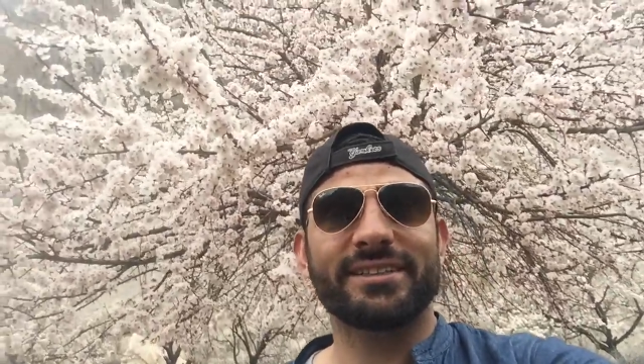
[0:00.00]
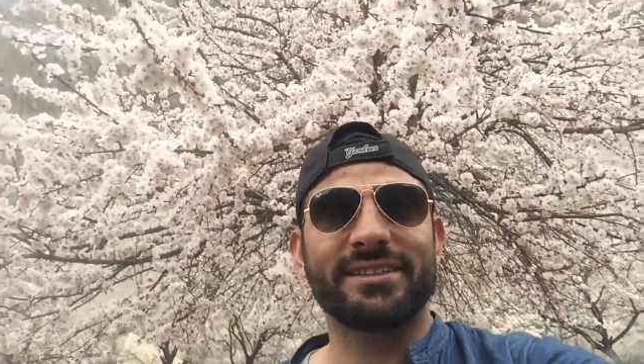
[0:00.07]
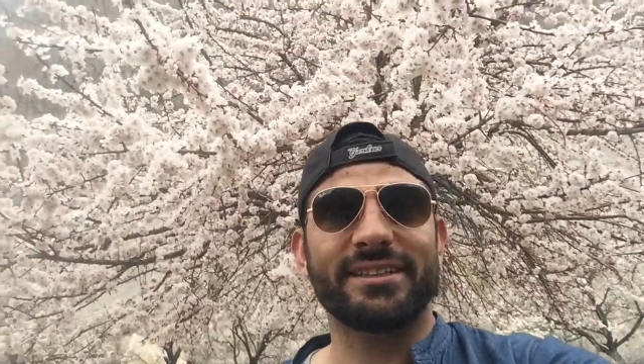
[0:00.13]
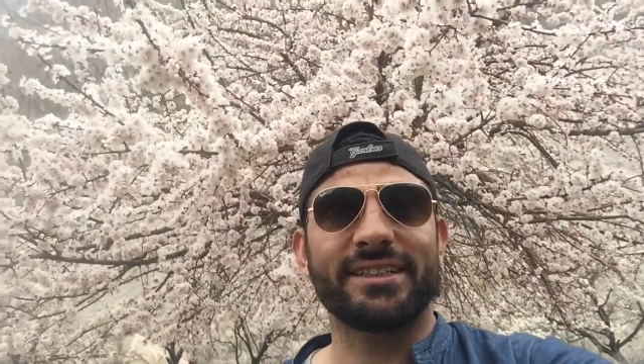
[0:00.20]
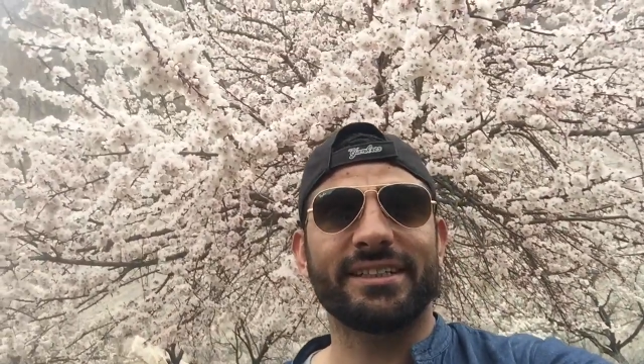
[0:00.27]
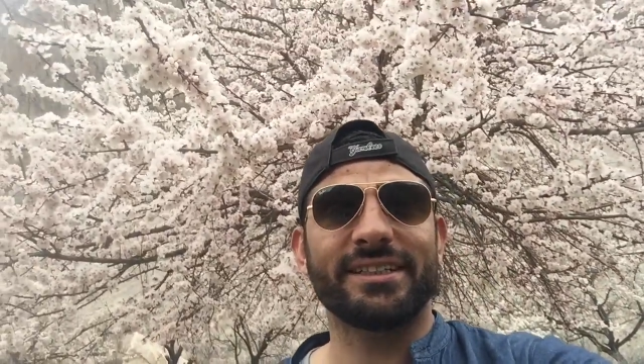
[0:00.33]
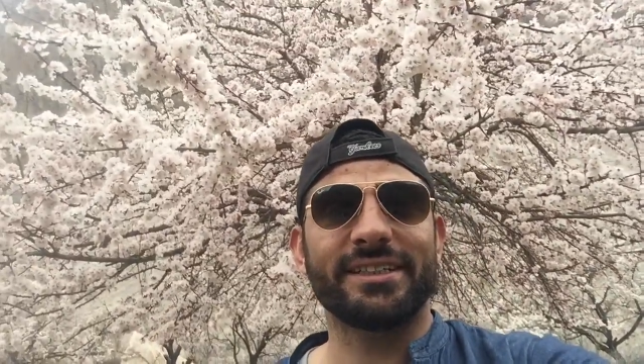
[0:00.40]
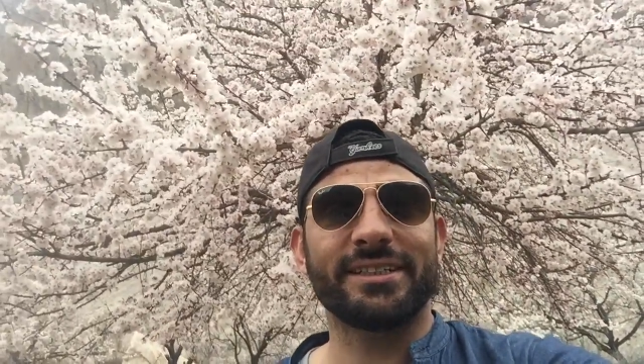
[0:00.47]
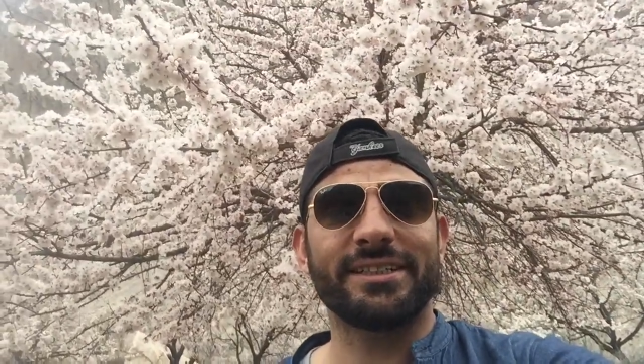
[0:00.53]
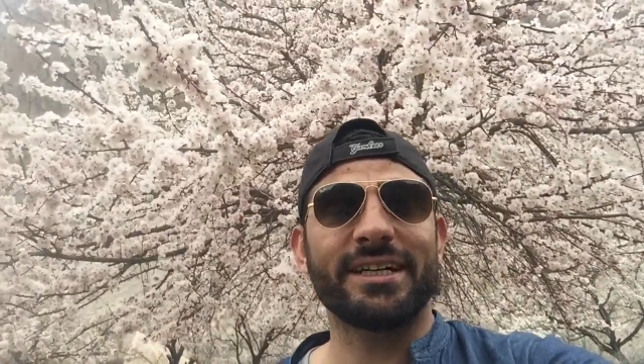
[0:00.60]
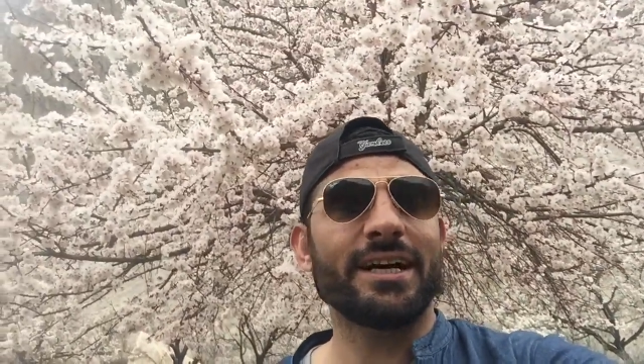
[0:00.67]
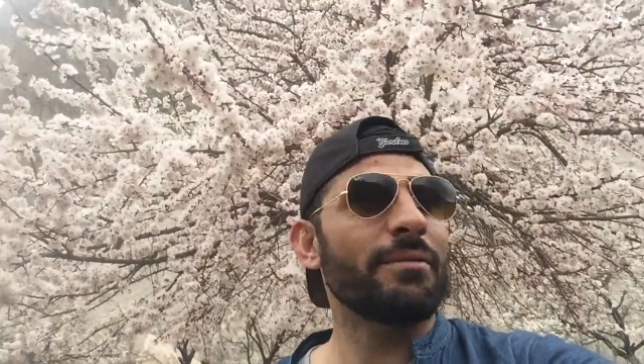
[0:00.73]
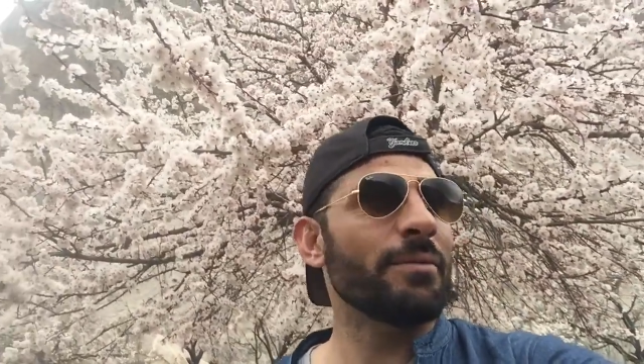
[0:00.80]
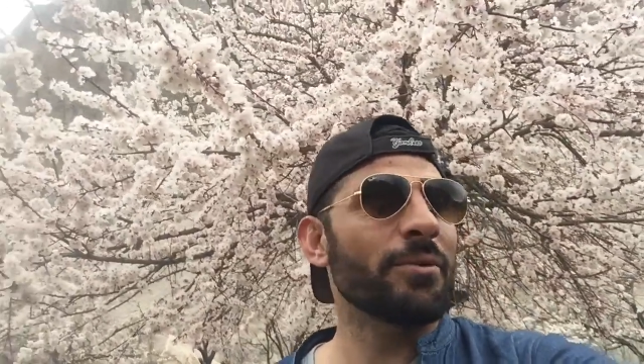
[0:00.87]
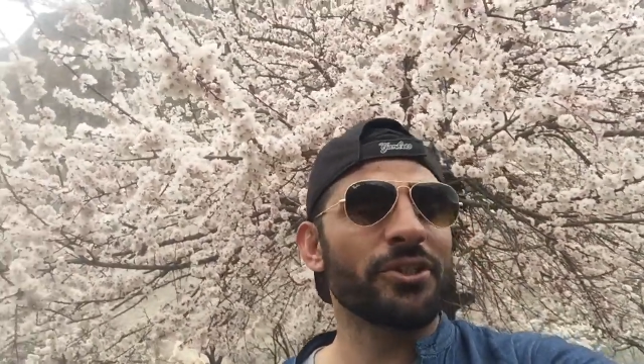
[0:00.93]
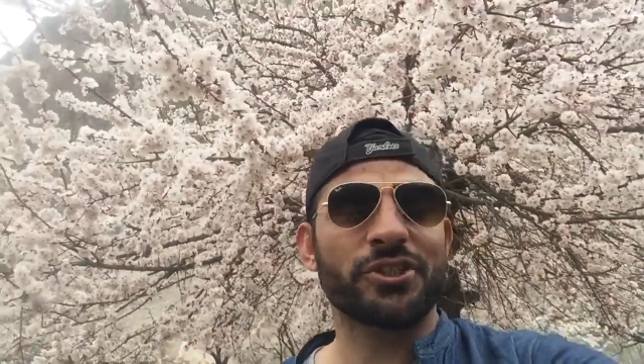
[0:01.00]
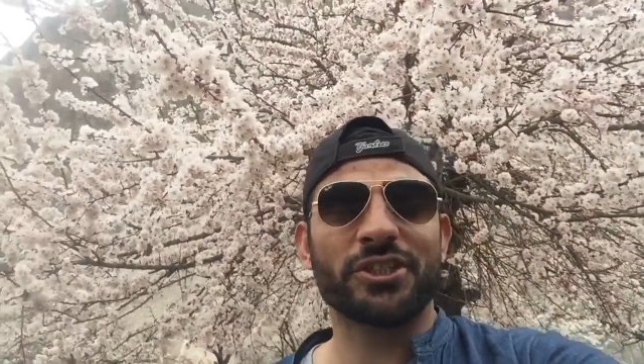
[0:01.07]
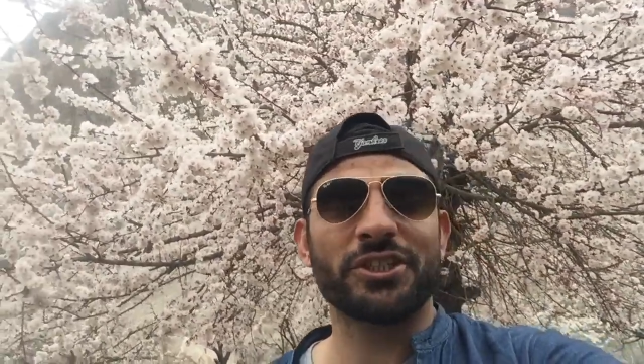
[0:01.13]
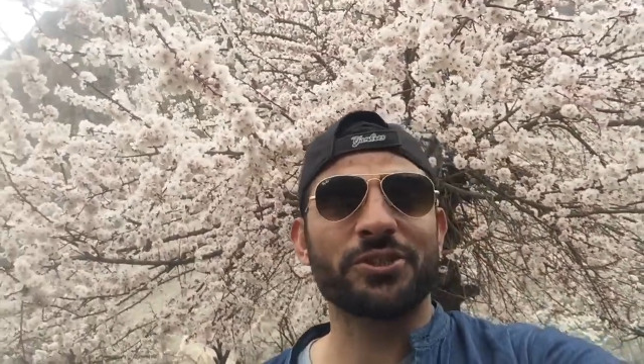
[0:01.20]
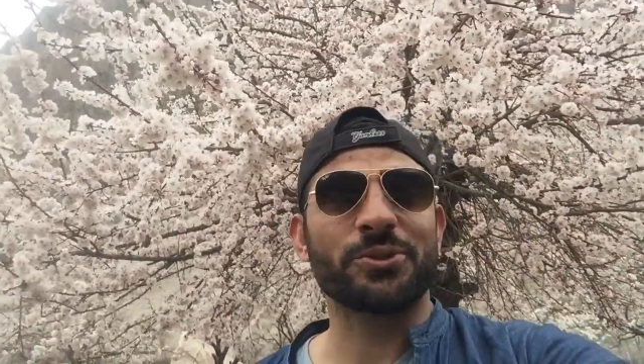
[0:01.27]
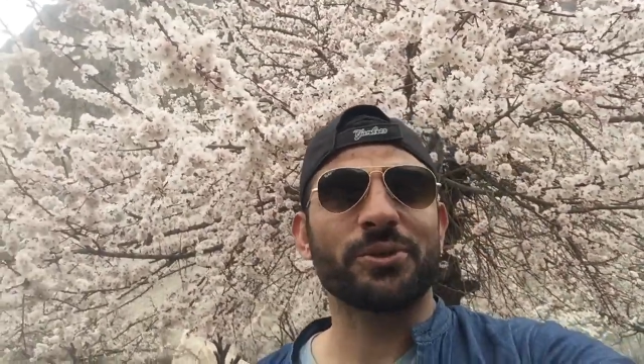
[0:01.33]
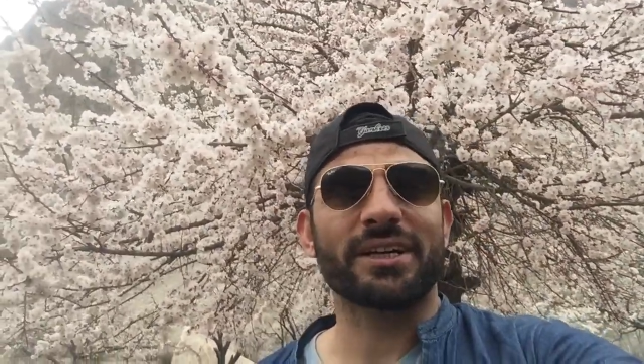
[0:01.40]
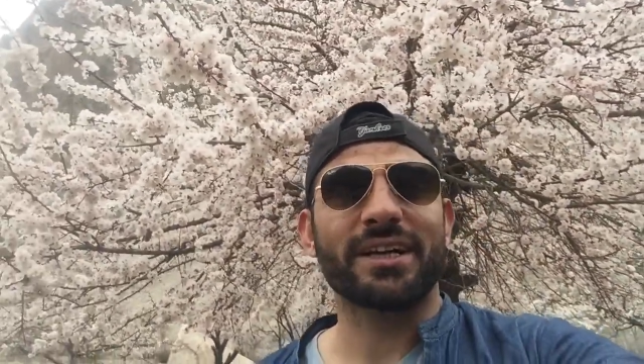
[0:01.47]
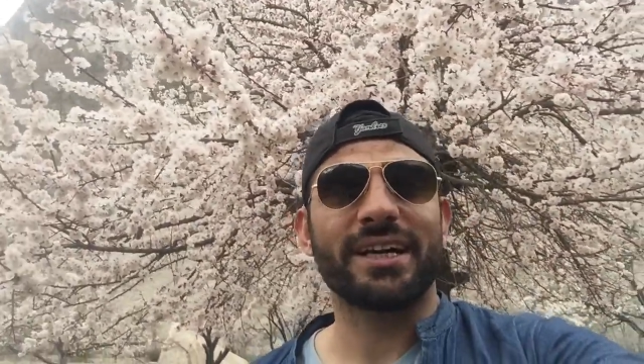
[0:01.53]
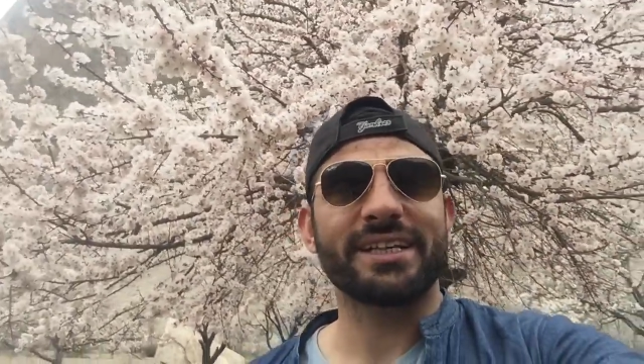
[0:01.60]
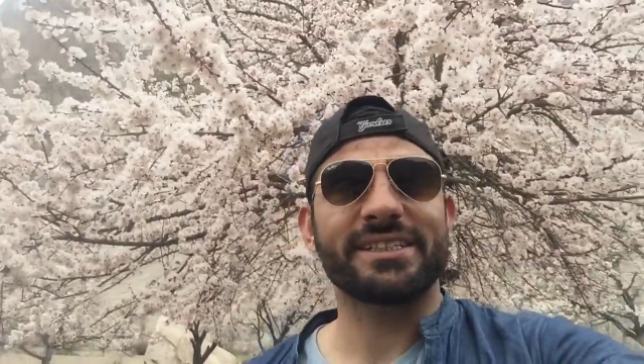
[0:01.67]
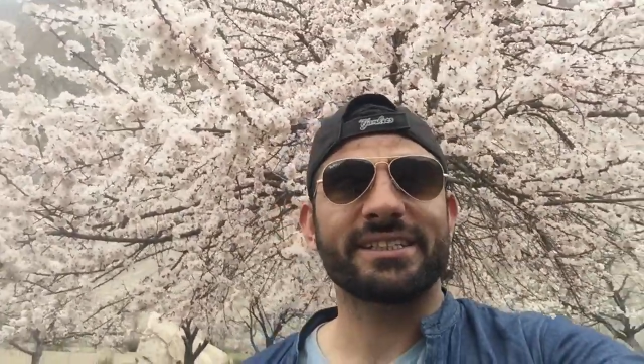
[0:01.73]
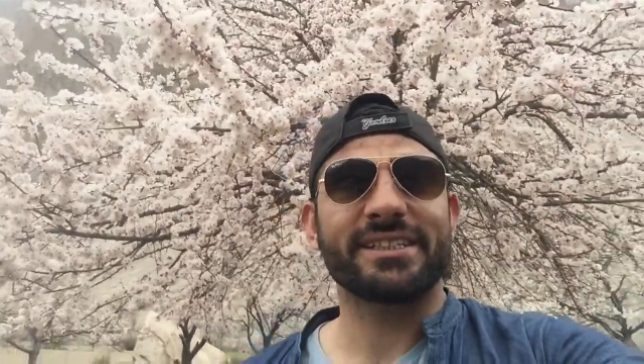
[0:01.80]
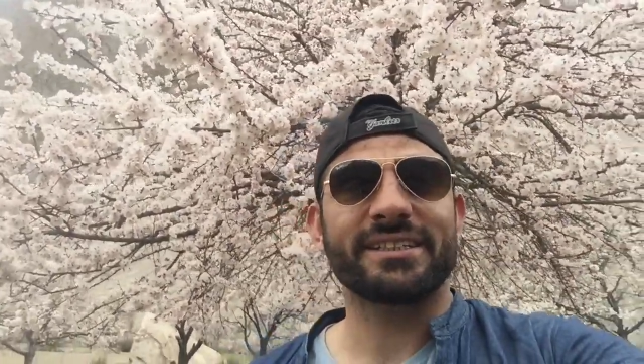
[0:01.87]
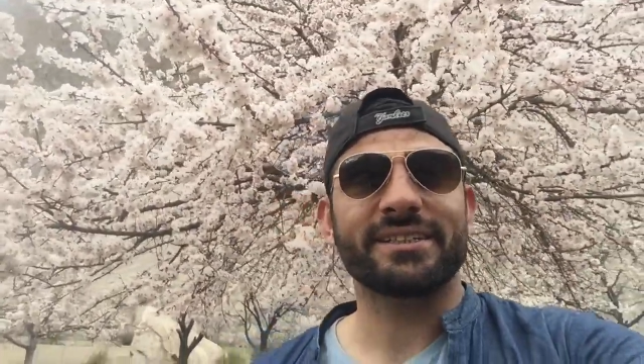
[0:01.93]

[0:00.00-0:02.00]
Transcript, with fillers: Uh, I'm a mountain tour guide